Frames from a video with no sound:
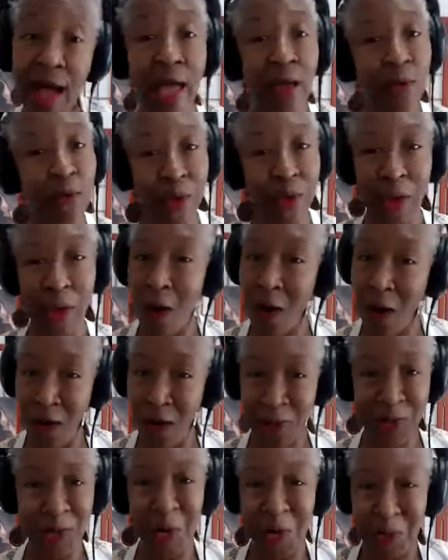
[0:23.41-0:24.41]
and we
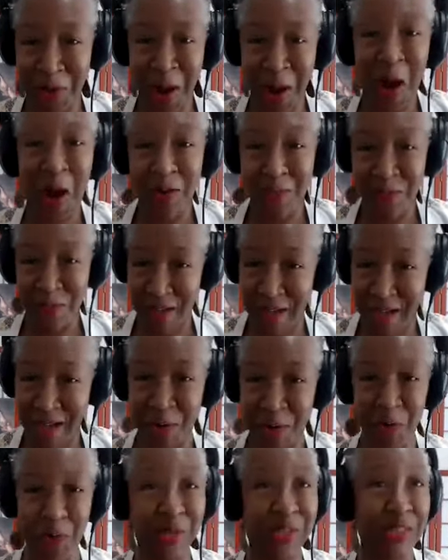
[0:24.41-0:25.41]
all know
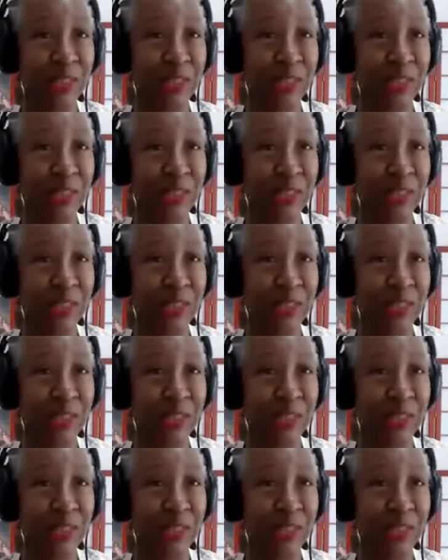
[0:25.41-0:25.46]
Carvana.